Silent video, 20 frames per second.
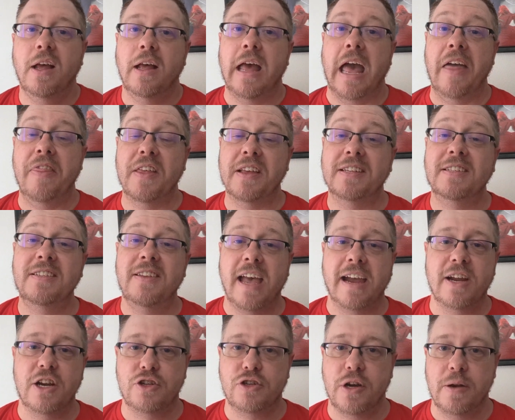And the
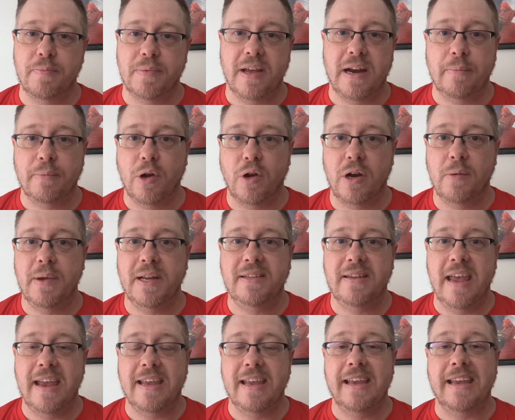second trip that I'm going to be
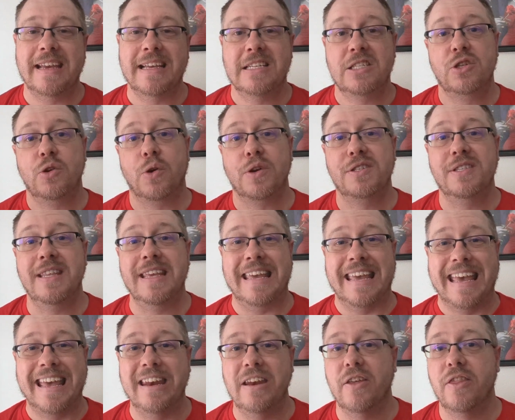taking is towards the
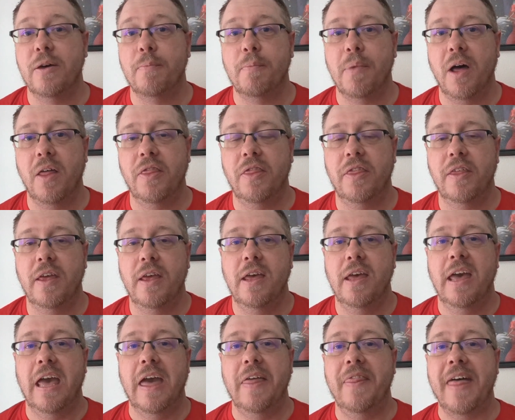end of the month,
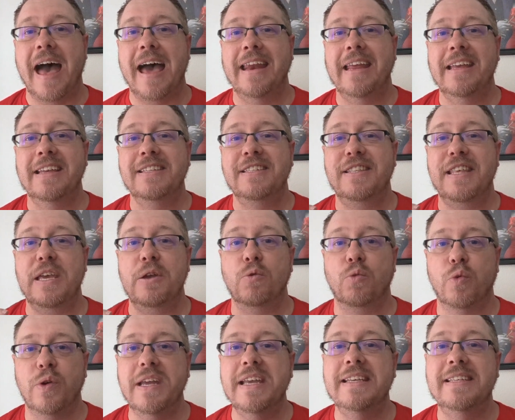and that is the
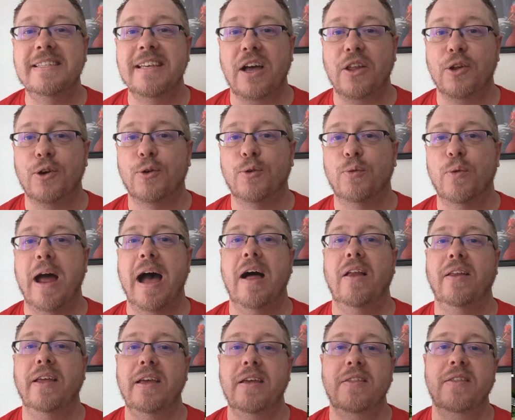reseller
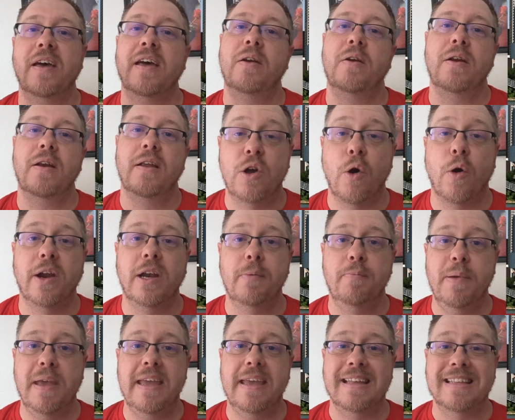rally that's going to
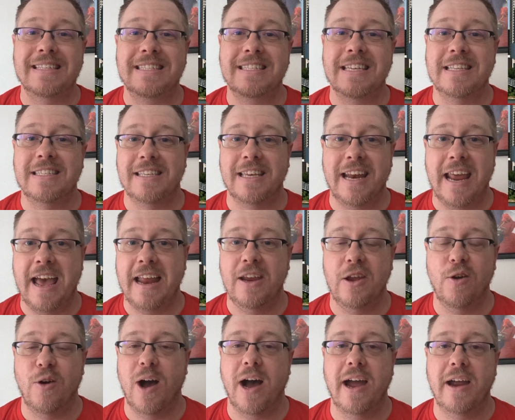be in Cincinnati,
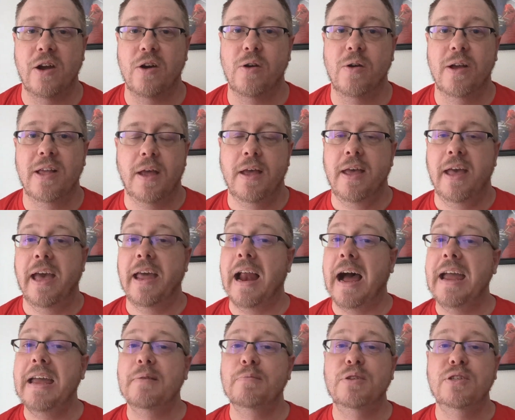Ohio. And I
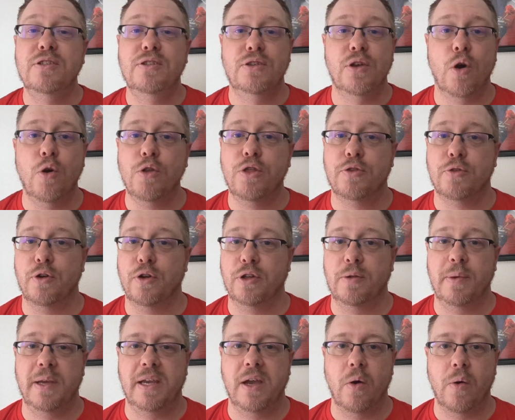am so thrilled to
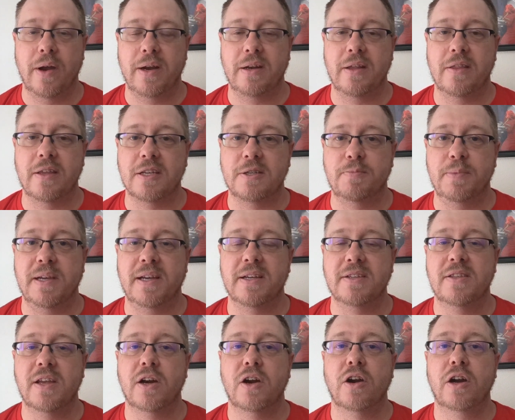be going to this, because
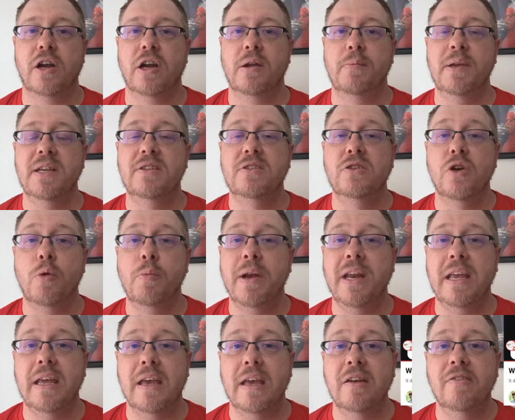there are going to be so
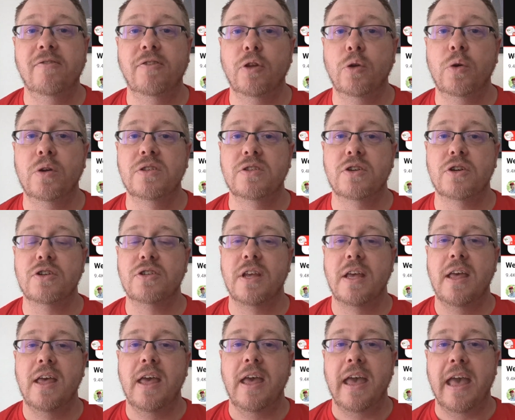many influencers
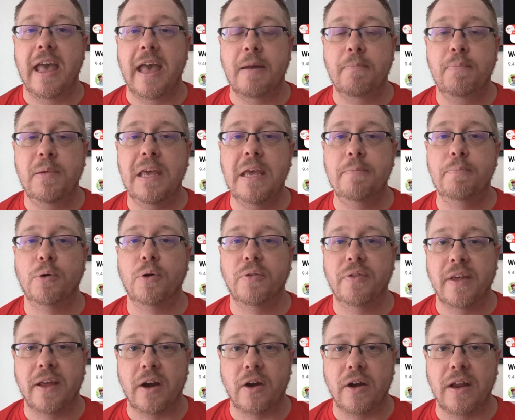and people
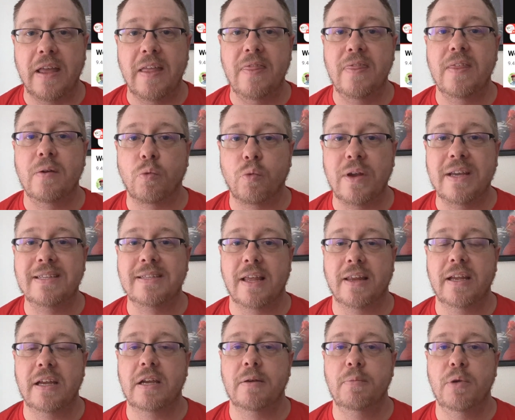that are in the
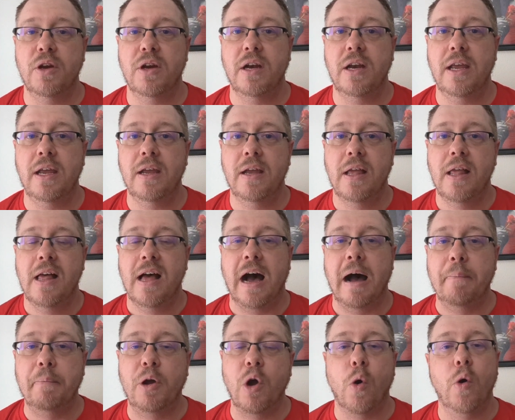reselling community.
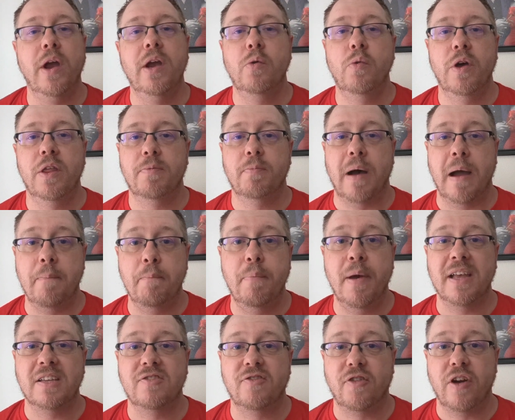I'm going with my
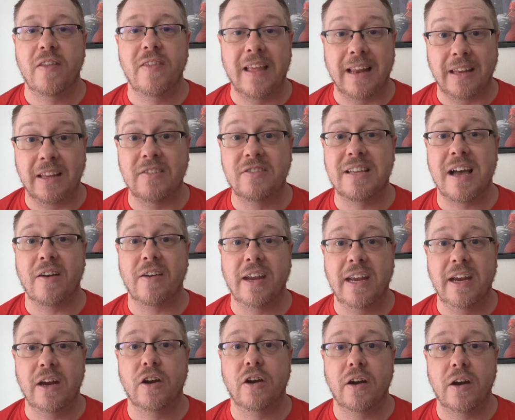best friend that lives out
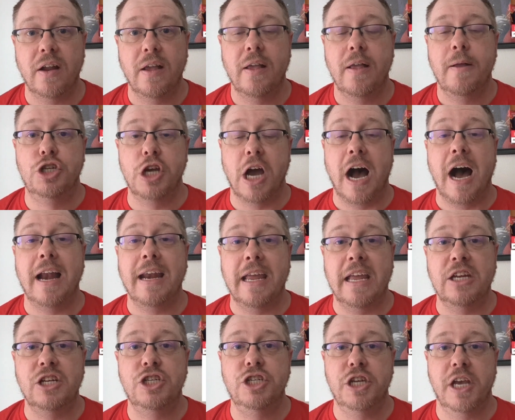here, John
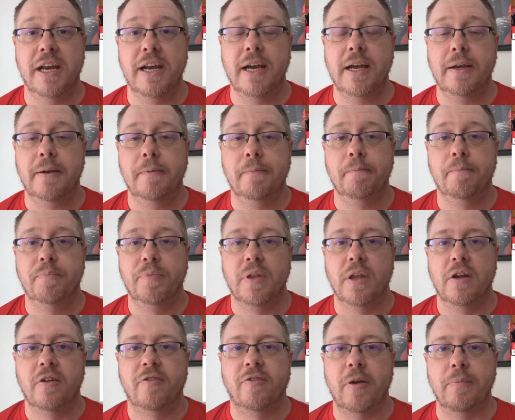and Jenna
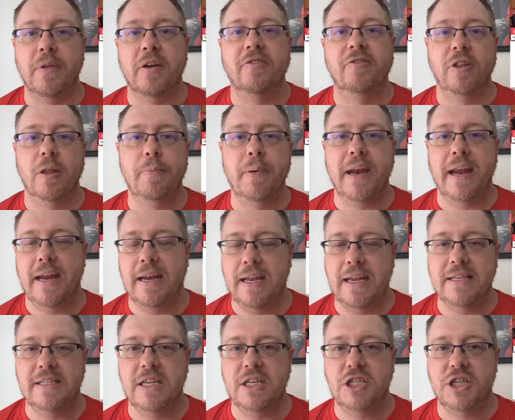from the Flippin' Ain't
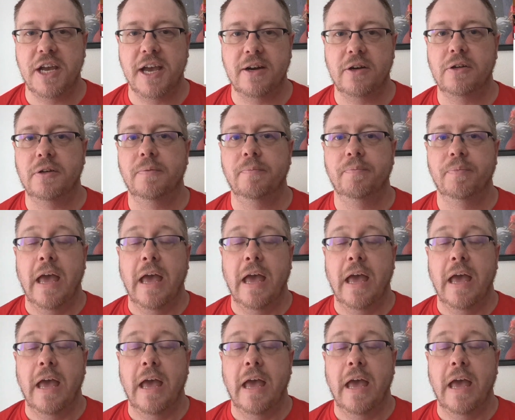Easy channel.